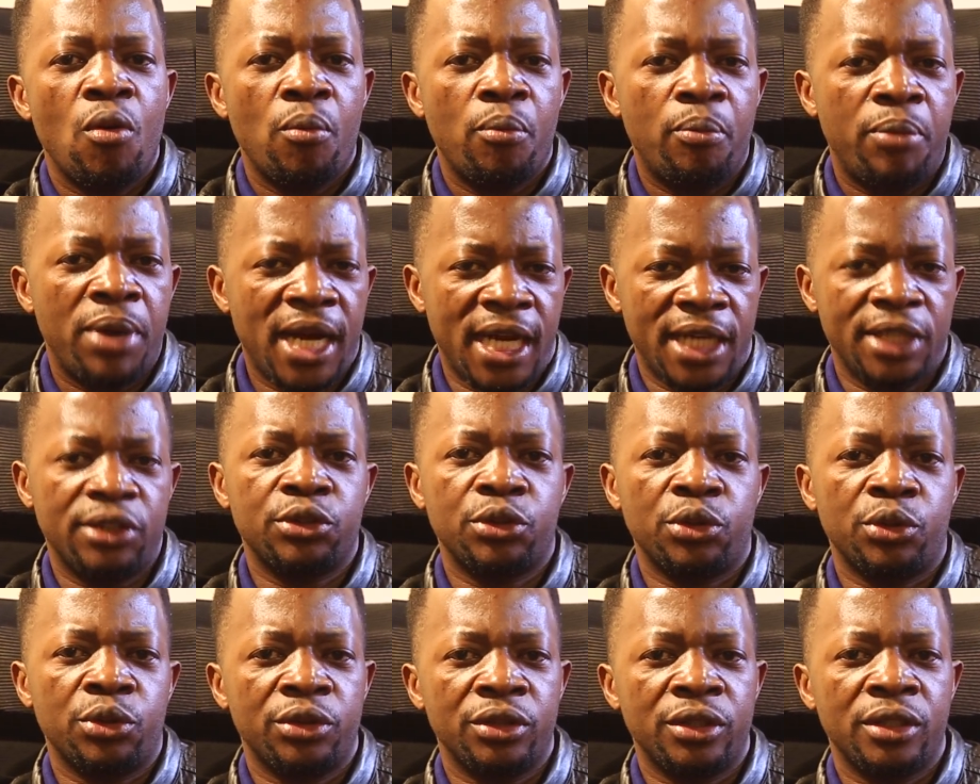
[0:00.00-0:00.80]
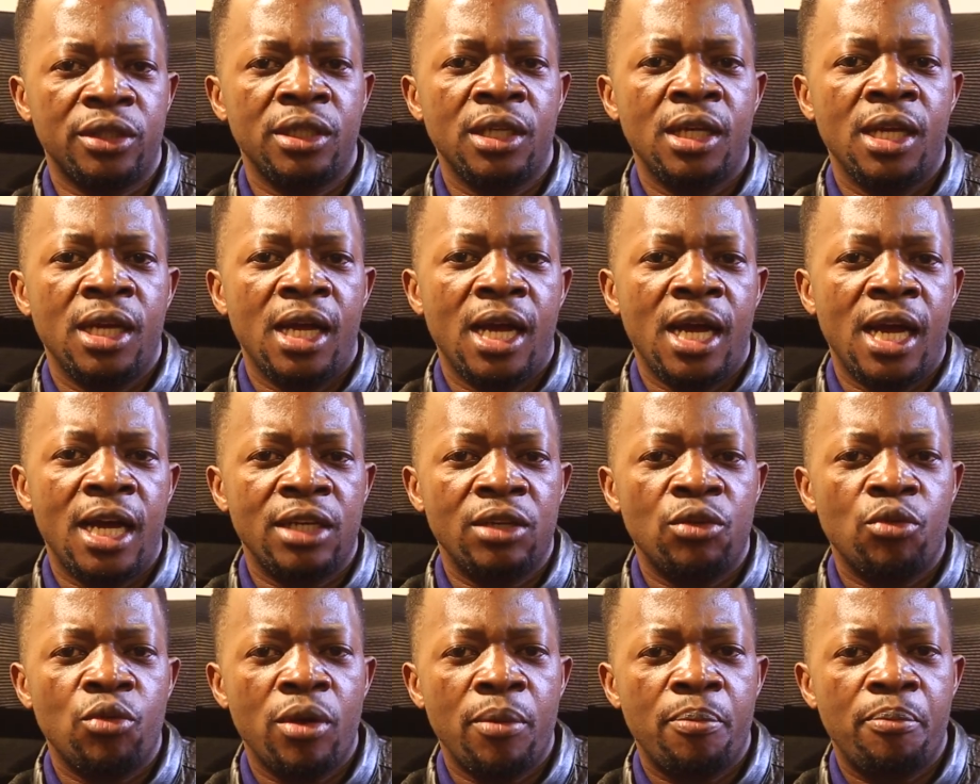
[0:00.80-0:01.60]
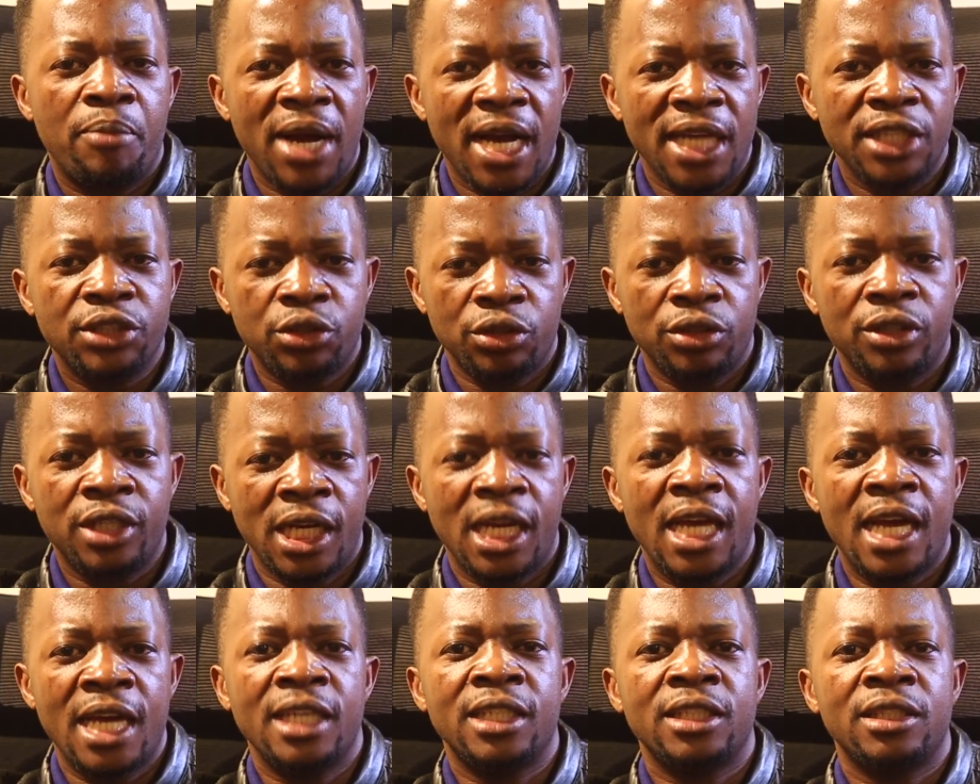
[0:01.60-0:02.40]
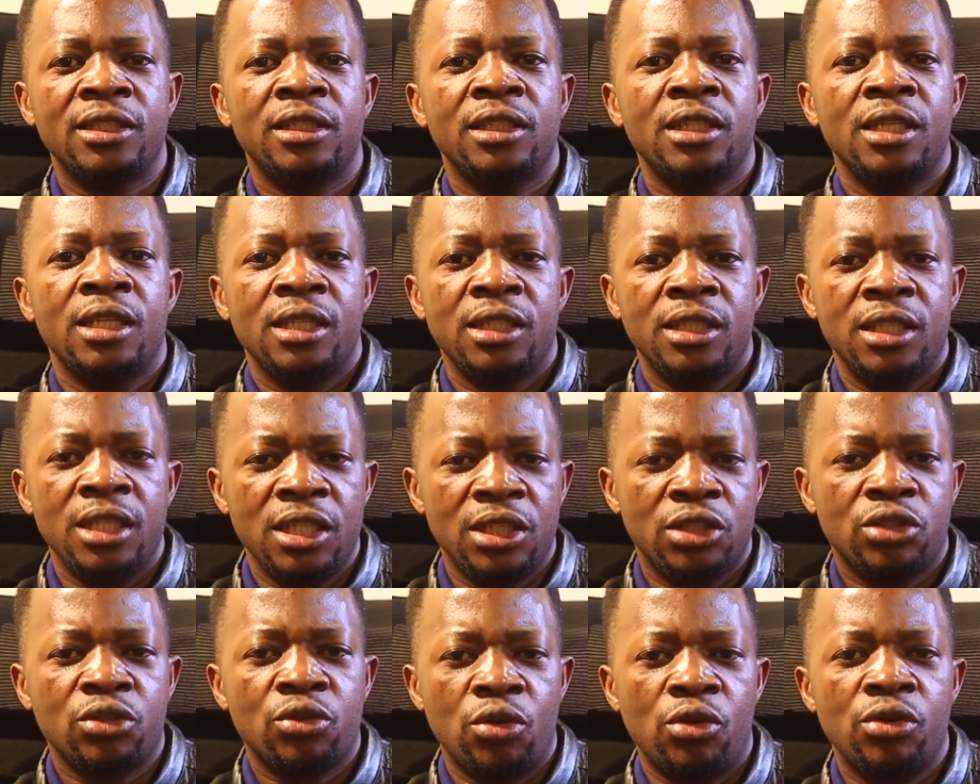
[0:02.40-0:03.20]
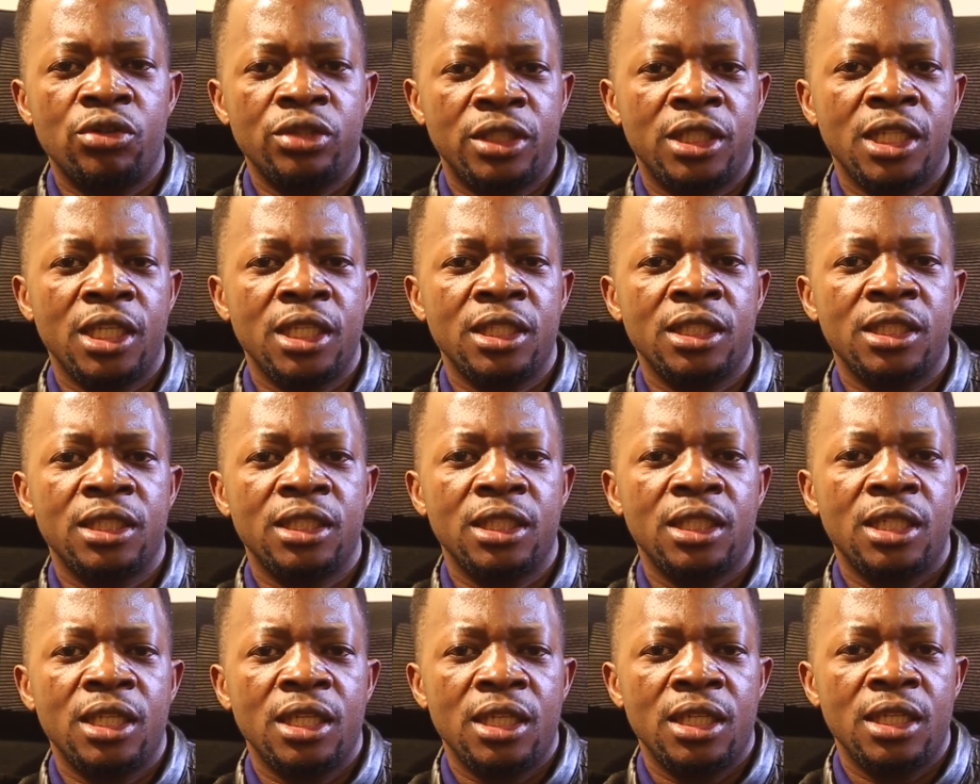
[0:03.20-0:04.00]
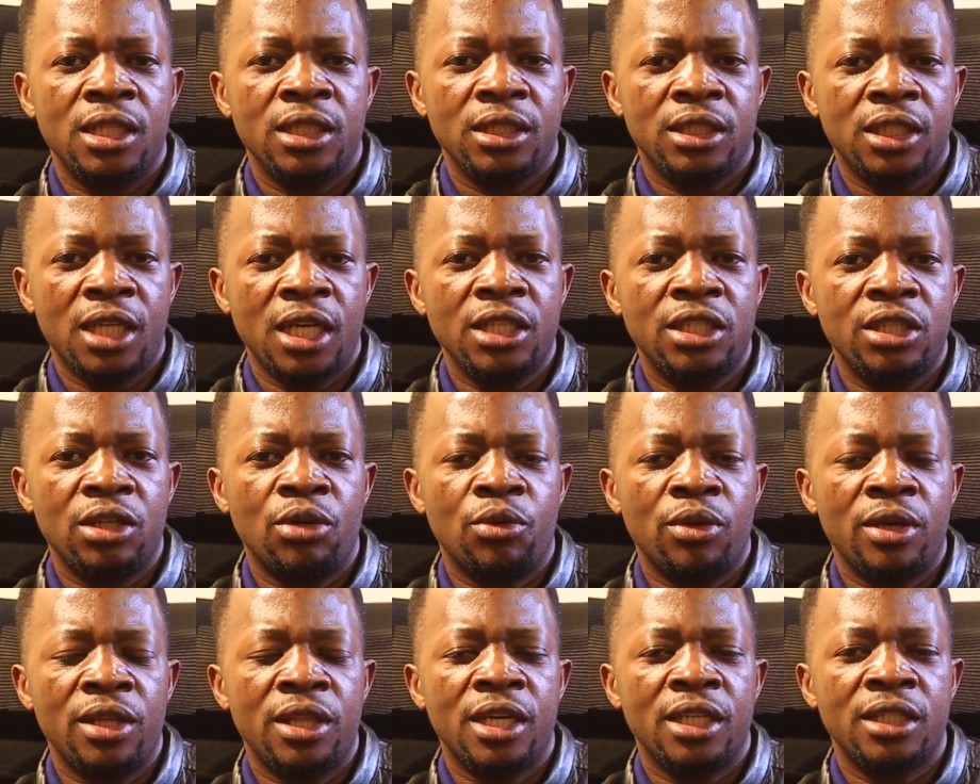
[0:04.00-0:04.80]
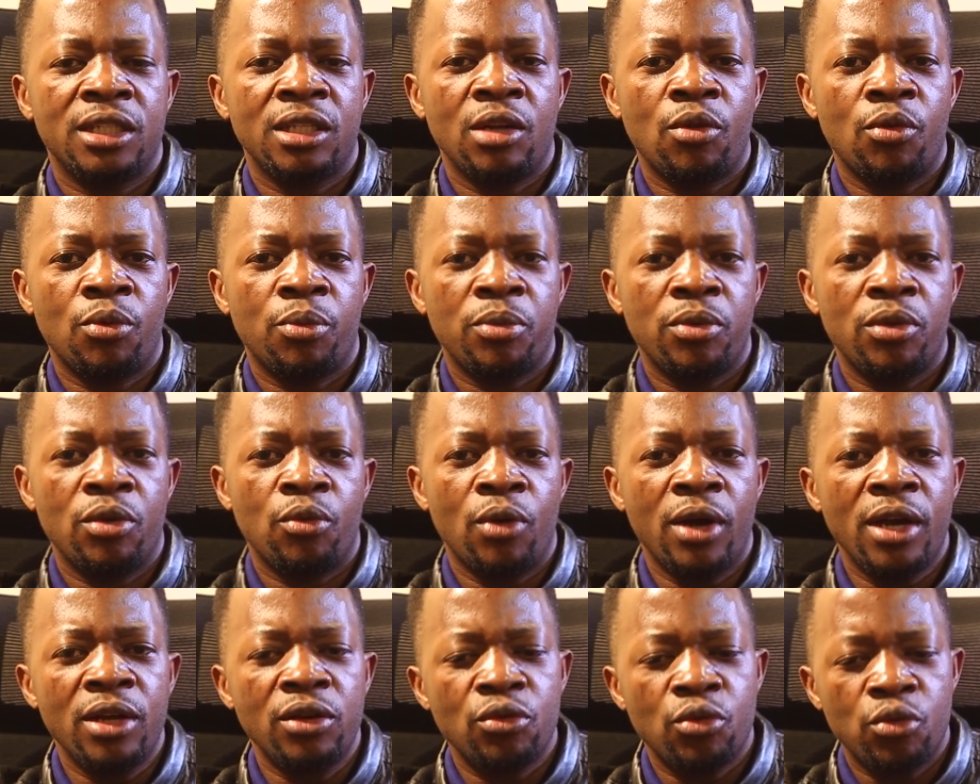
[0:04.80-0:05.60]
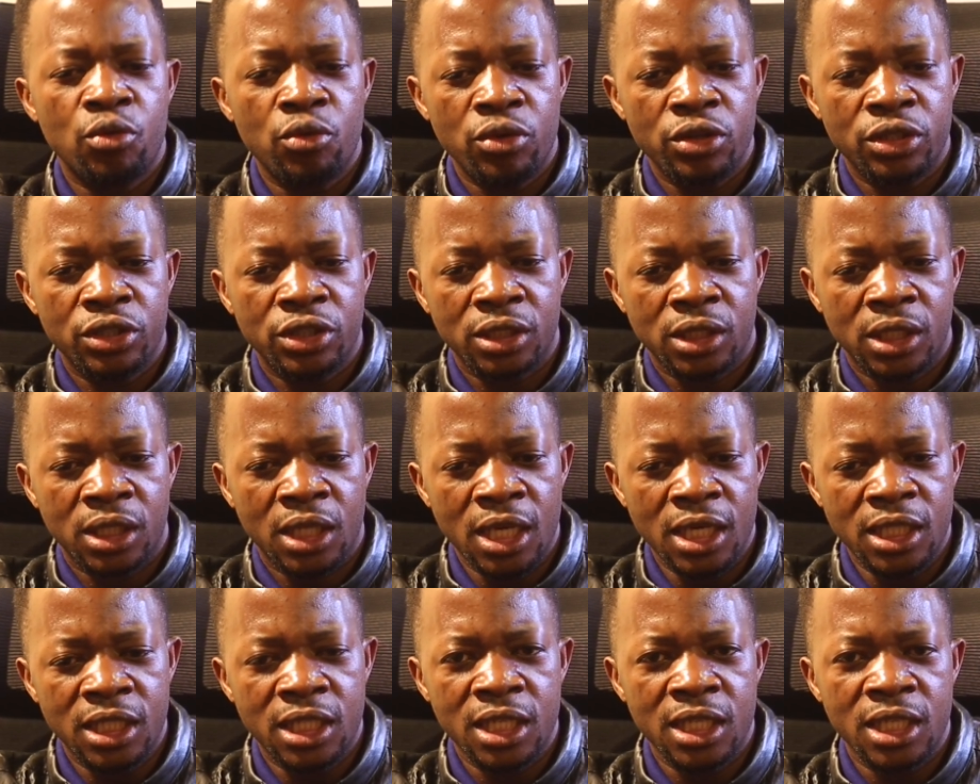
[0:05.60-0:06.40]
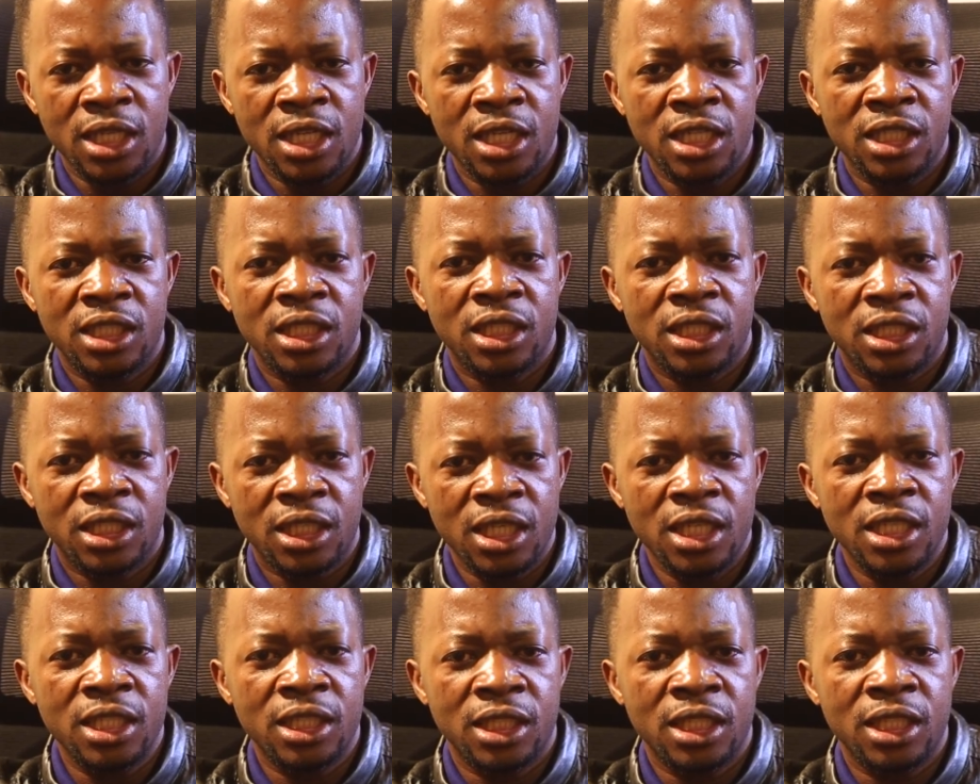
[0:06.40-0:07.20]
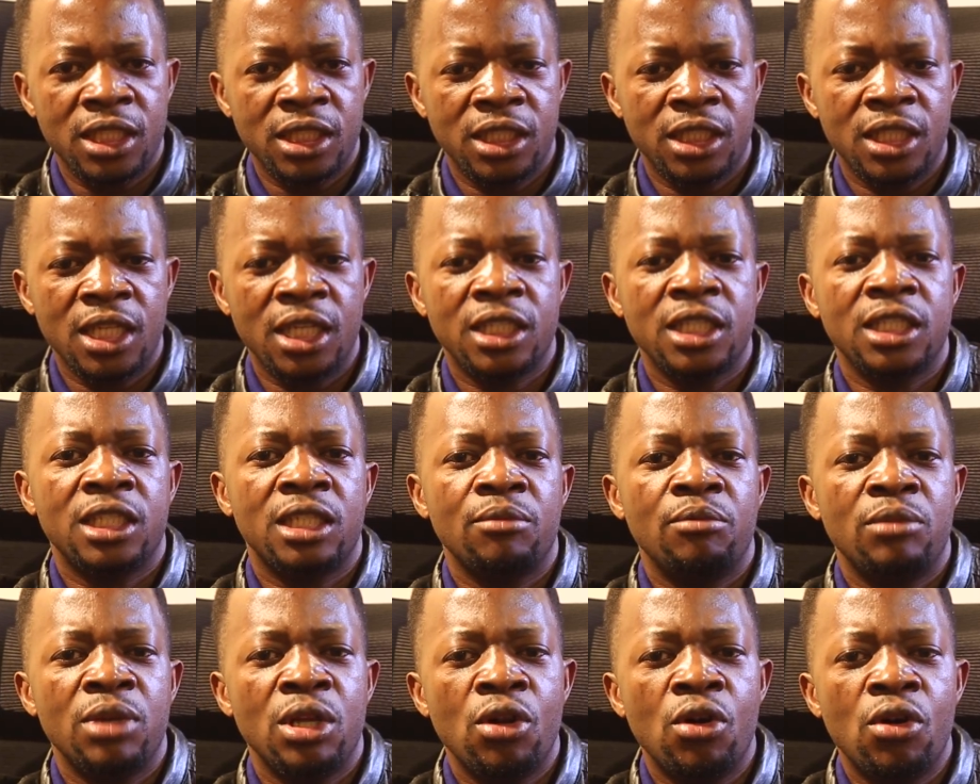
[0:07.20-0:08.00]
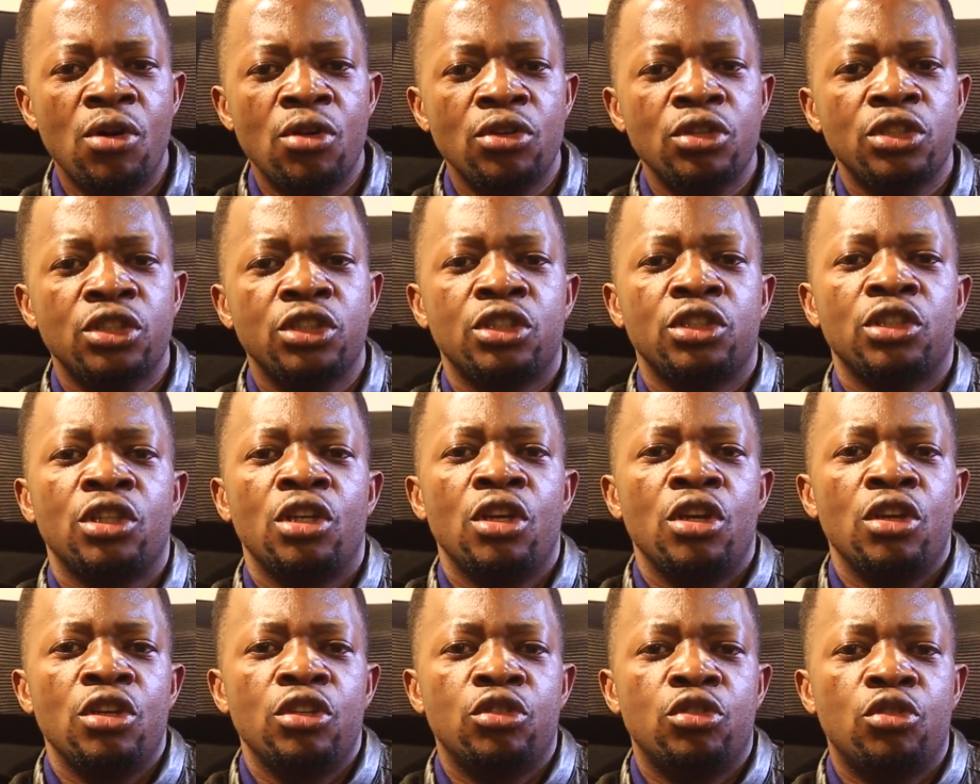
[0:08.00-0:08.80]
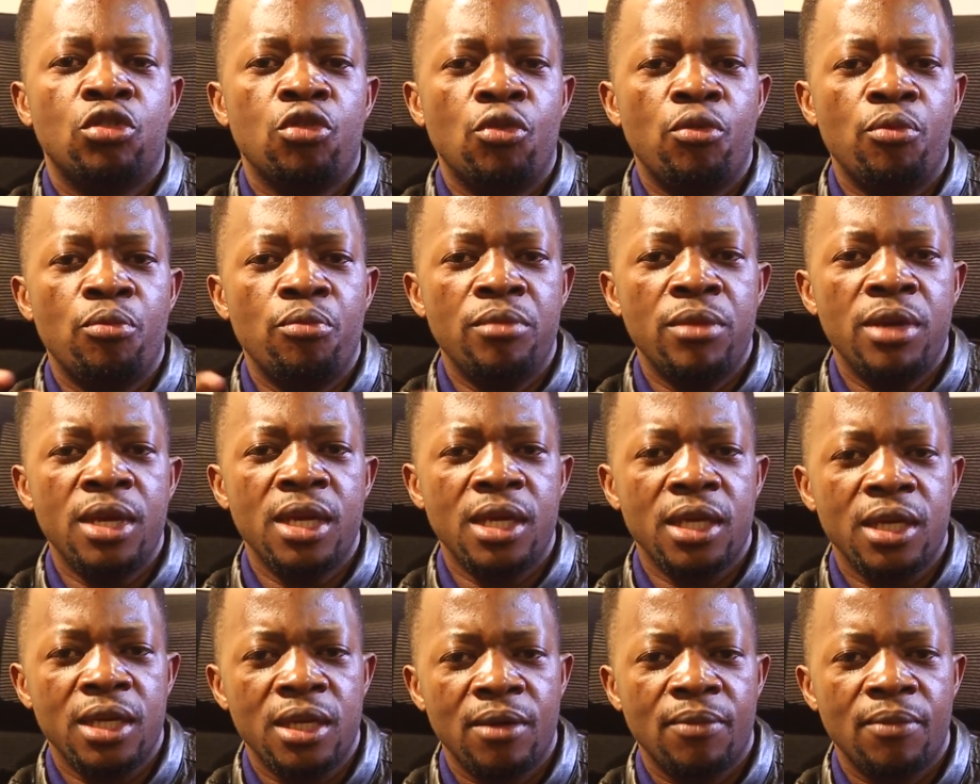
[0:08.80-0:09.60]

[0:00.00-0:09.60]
person, and we personalize this content in such a way that the one who is getting it sees it that it belongs to me.